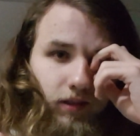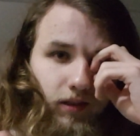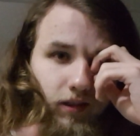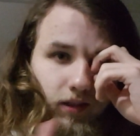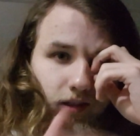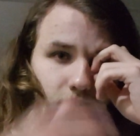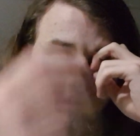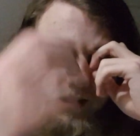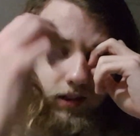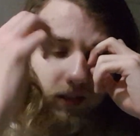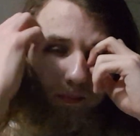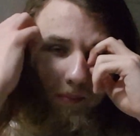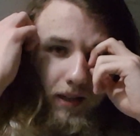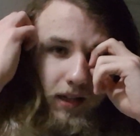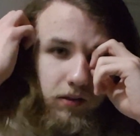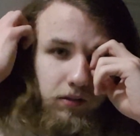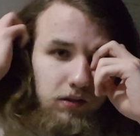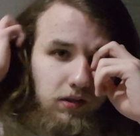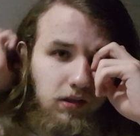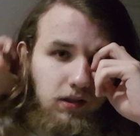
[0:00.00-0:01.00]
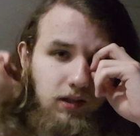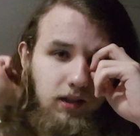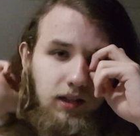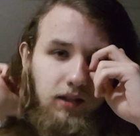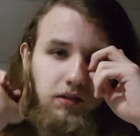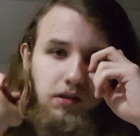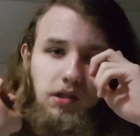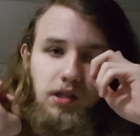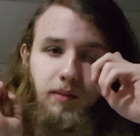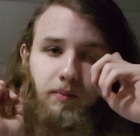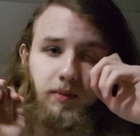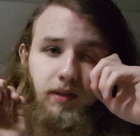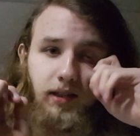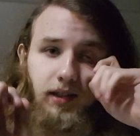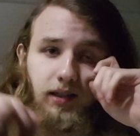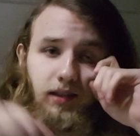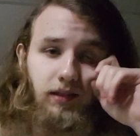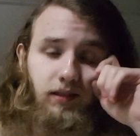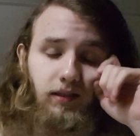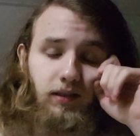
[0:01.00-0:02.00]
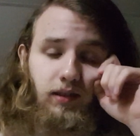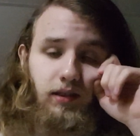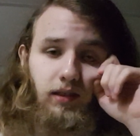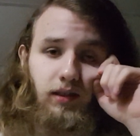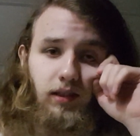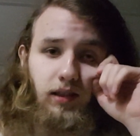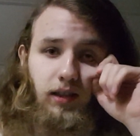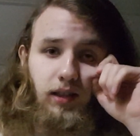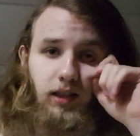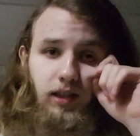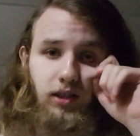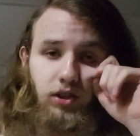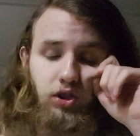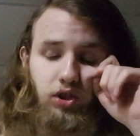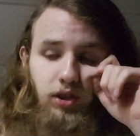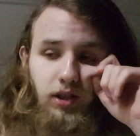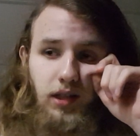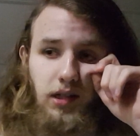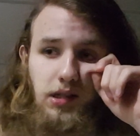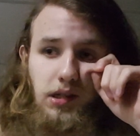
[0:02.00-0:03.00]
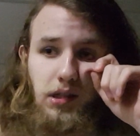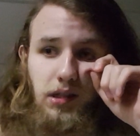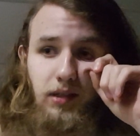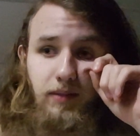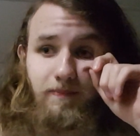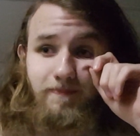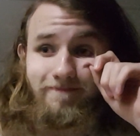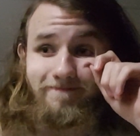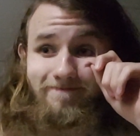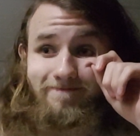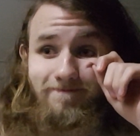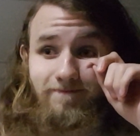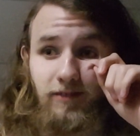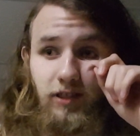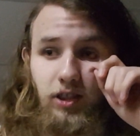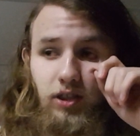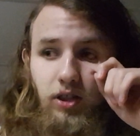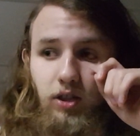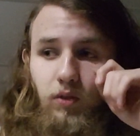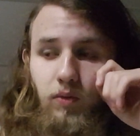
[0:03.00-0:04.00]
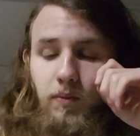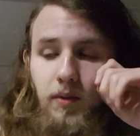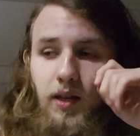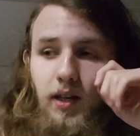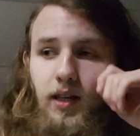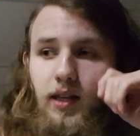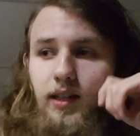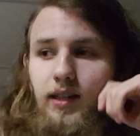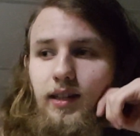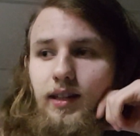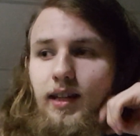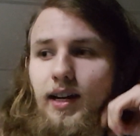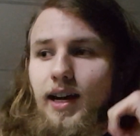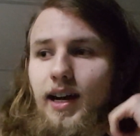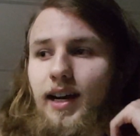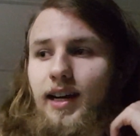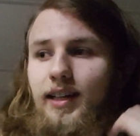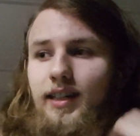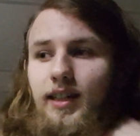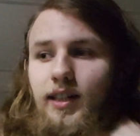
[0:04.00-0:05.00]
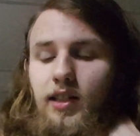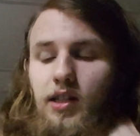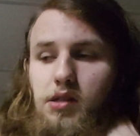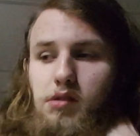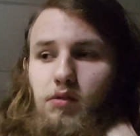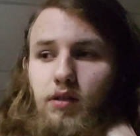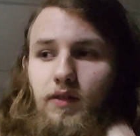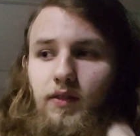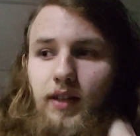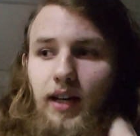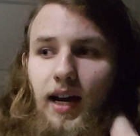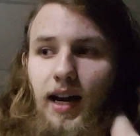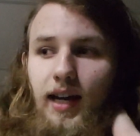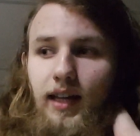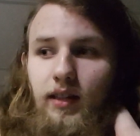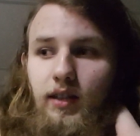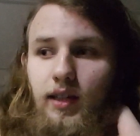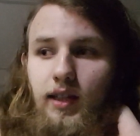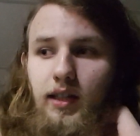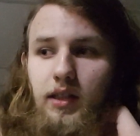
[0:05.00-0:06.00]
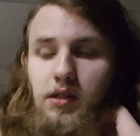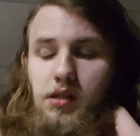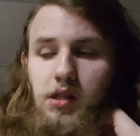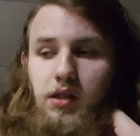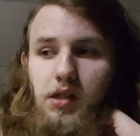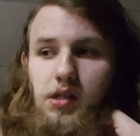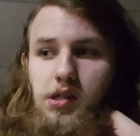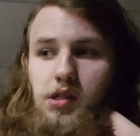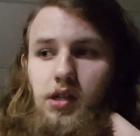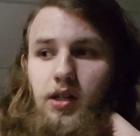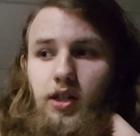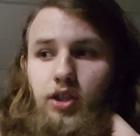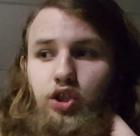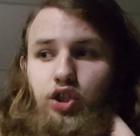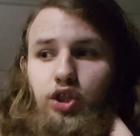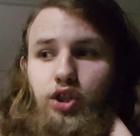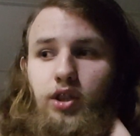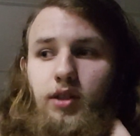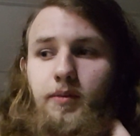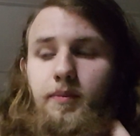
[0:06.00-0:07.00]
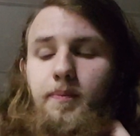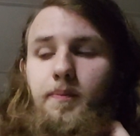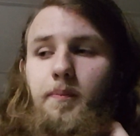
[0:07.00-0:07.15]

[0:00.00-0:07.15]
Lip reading: about something and just you know not on any sort of guidelines and such.